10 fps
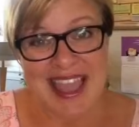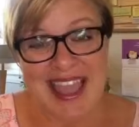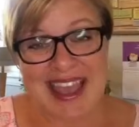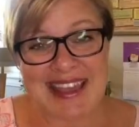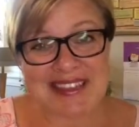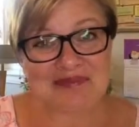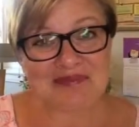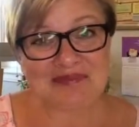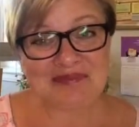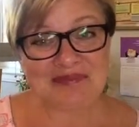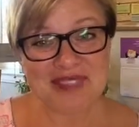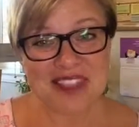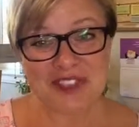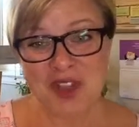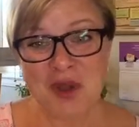And
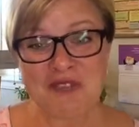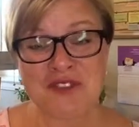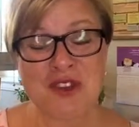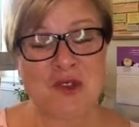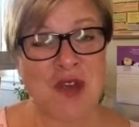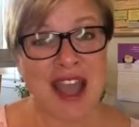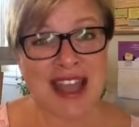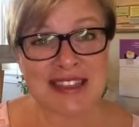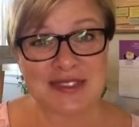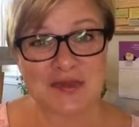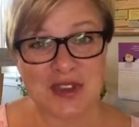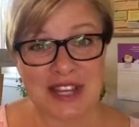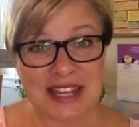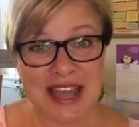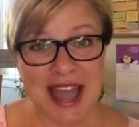so if you guys
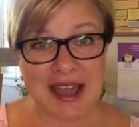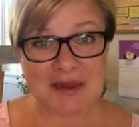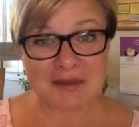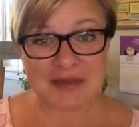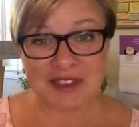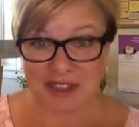would, I'll